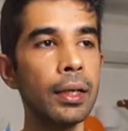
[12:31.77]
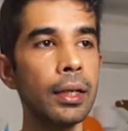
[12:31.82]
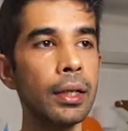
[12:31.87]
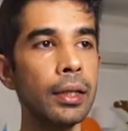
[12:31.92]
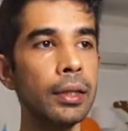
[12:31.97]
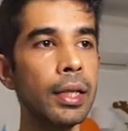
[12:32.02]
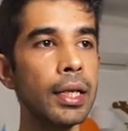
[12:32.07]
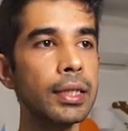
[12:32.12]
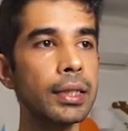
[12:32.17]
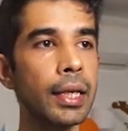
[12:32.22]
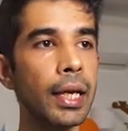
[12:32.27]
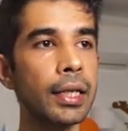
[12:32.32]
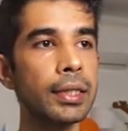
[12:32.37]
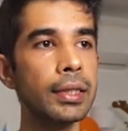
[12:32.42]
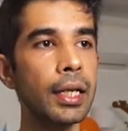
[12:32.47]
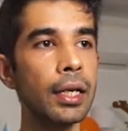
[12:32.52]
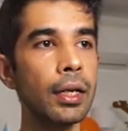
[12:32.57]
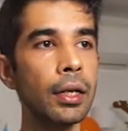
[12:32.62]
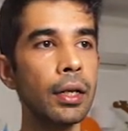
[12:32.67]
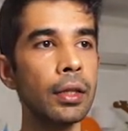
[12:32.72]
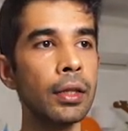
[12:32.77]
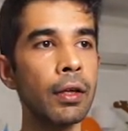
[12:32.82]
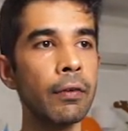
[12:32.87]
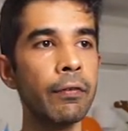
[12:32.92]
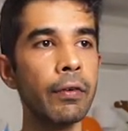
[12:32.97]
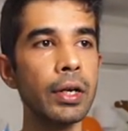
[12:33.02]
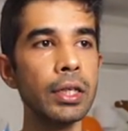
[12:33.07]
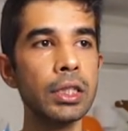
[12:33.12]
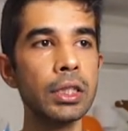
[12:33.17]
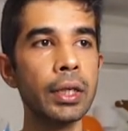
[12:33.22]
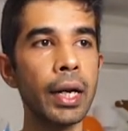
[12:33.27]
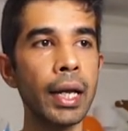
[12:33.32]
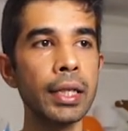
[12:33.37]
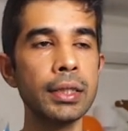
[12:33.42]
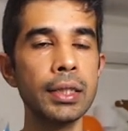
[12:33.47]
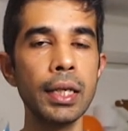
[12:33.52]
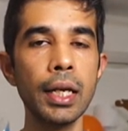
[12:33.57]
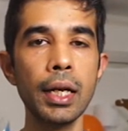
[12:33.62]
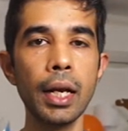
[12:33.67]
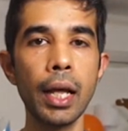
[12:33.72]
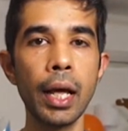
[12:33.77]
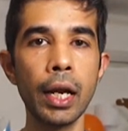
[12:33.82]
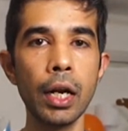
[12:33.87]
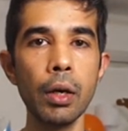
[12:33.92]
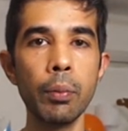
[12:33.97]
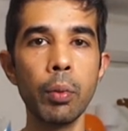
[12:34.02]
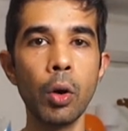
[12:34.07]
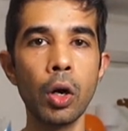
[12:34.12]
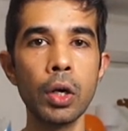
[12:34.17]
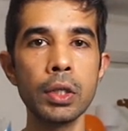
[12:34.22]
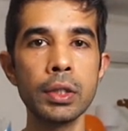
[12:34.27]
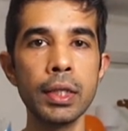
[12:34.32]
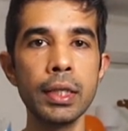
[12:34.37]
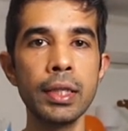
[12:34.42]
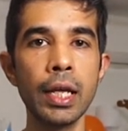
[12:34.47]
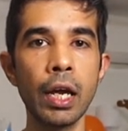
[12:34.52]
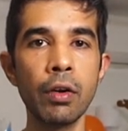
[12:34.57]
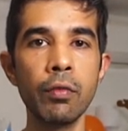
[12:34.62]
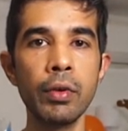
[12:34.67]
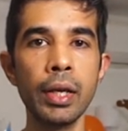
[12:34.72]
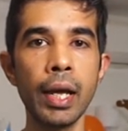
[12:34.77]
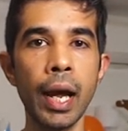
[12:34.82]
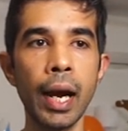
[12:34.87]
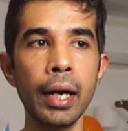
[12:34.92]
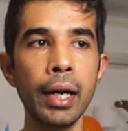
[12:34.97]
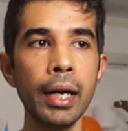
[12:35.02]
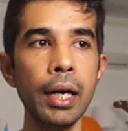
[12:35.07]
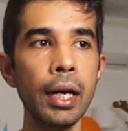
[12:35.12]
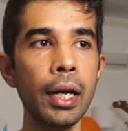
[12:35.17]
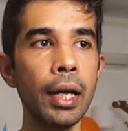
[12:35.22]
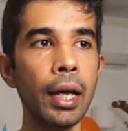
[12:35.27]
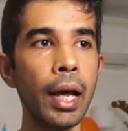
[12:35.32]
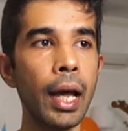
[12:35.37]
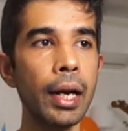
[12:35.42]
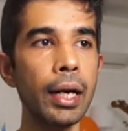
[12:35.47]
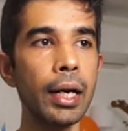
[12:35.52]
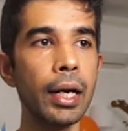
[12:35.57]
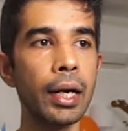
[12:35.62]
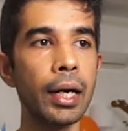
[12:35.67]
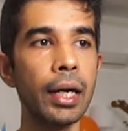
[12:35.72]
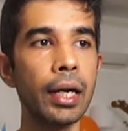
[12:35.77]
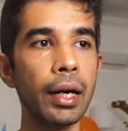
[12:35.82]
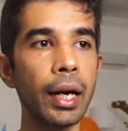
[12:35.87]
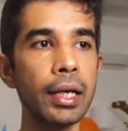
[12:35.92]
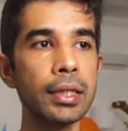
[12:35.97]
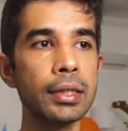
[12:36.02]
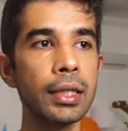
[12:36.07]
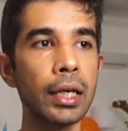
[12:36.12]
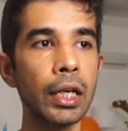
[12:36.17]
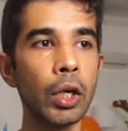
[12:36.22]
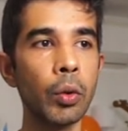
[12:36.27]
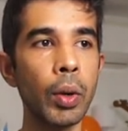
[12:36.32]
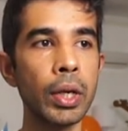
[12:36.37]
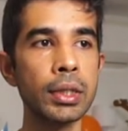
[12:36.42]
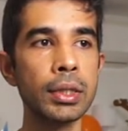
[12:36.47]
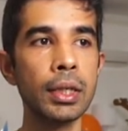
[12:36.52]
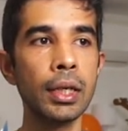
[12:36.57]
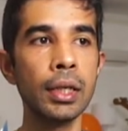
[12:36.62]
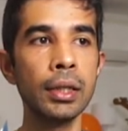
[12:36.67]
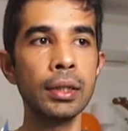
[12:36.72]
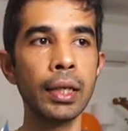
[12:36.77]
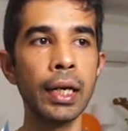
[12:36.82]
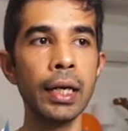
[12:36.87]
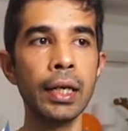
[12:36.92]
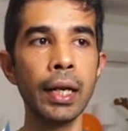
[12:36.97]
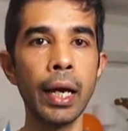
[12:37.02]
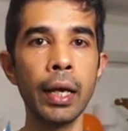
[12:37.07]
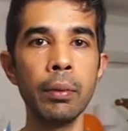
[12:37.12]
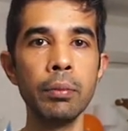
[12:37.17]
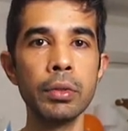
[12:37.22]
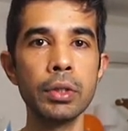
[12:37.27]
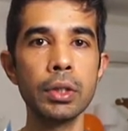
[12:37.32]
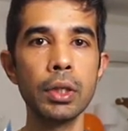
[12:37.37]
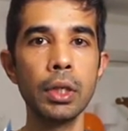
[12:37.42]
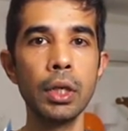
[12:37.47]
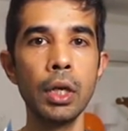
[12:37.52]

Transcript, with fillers: This kicks in the first transient error policy that we added and it retries the request three times.